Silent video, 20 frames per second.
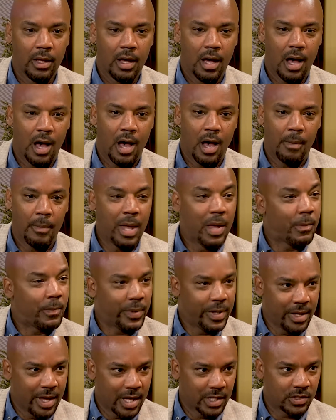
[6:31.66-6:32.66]

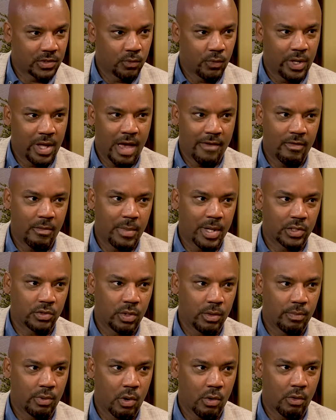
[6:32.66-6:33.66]
MPS, we have a mentoring
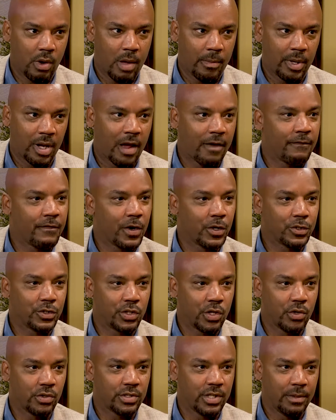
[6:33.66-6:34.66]
program in our first
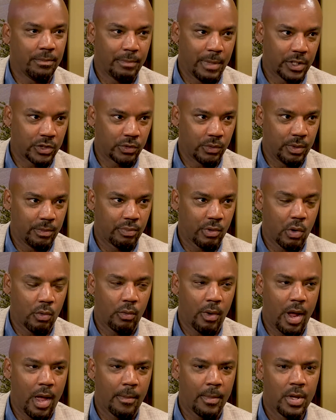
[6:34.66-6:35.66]
Thursday mentoring
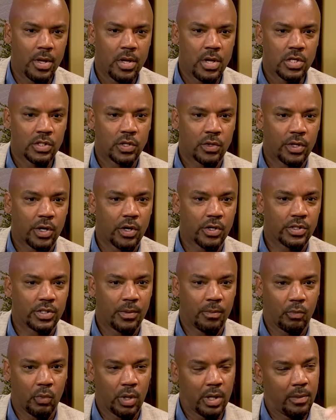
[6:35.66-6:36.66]
program. So there are
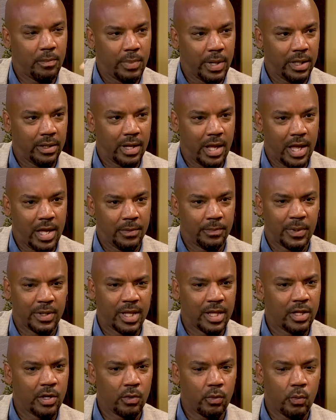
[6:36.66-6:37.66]
some really big names. But
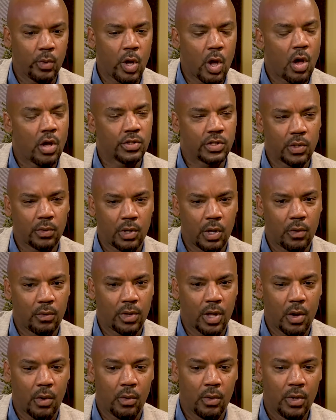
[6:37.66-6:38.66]
then we also know,
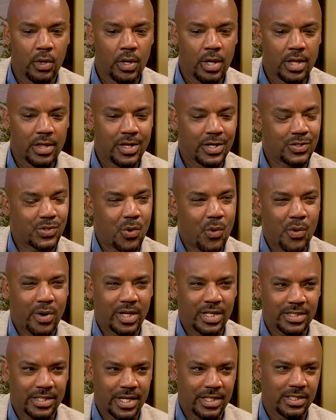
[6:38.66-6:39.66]
though, there's
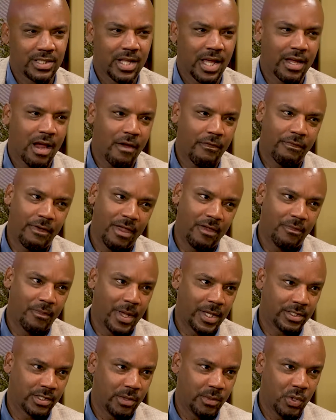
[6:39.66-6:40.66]
organizations like our
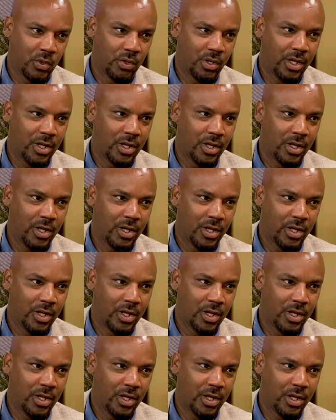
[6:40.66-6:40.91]
faith-based community.